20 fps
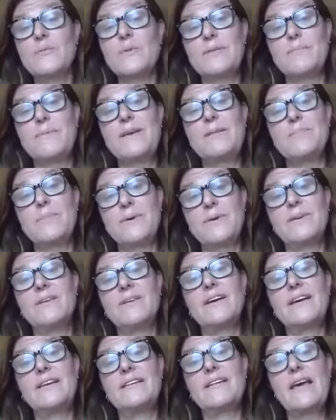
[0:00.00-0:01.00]
with
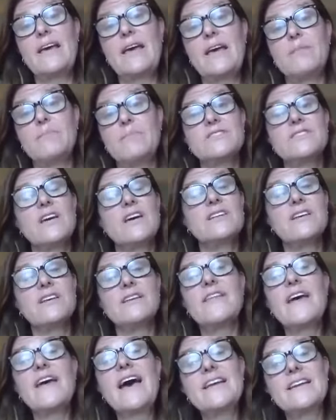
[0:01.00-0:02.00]
people in labor,
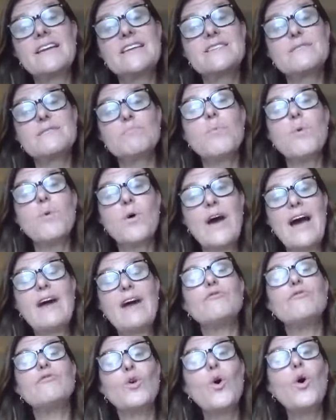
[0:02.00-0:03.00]
Jada. That is more
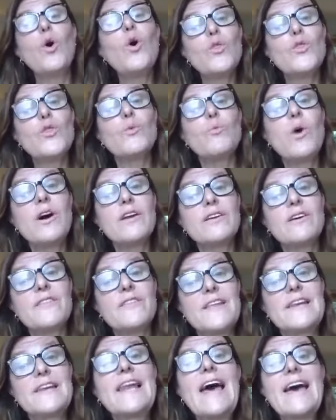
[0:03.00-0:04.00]
helpful, or the one
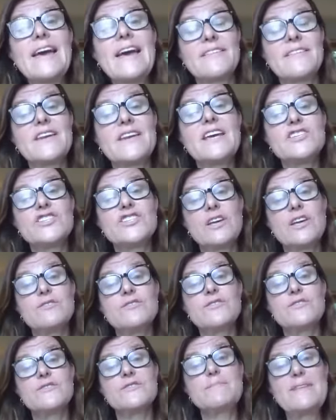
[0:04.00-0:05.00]
on the leg that I
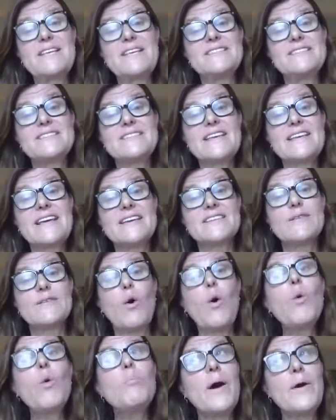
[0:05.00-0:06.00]
showed you, spleen 6,
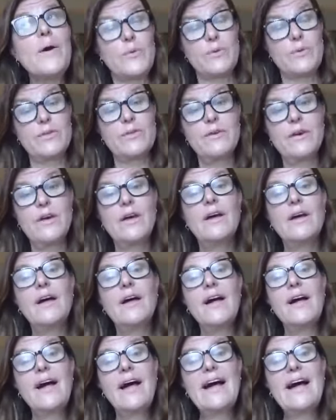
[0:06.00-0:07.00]
or both.
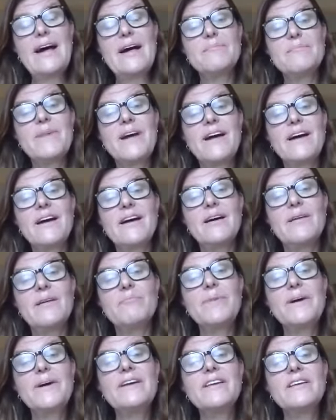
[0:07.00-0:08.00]

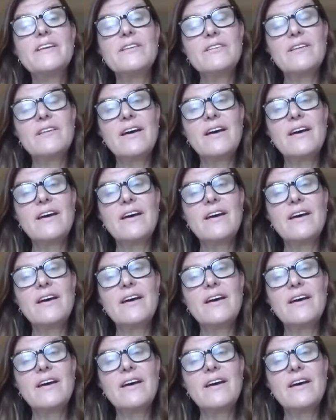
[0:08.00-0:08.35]
But you,